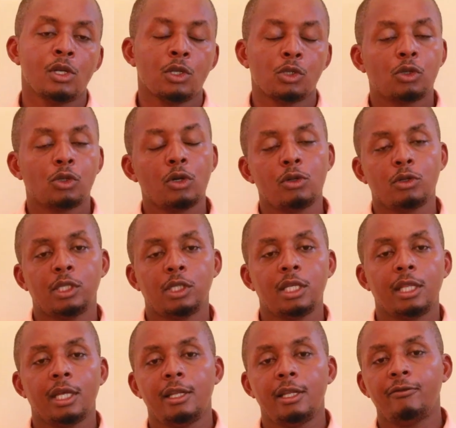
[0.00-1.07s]
So you see
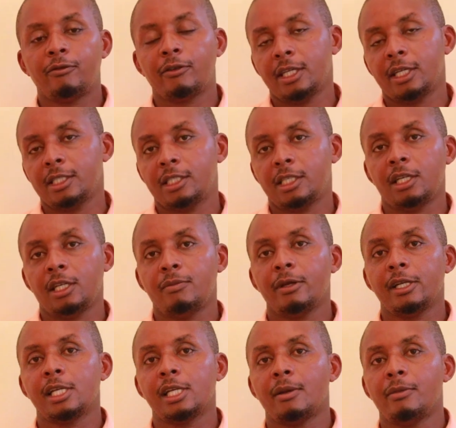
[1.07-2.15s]
the difference in
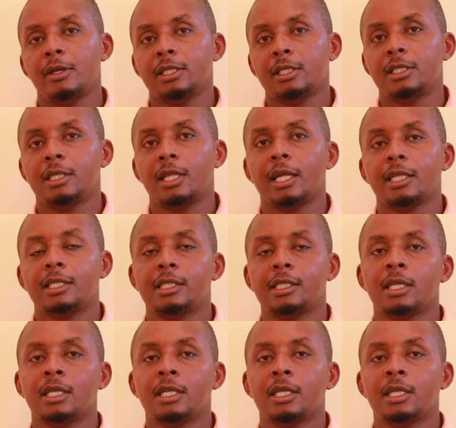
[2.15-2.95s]
measurement, that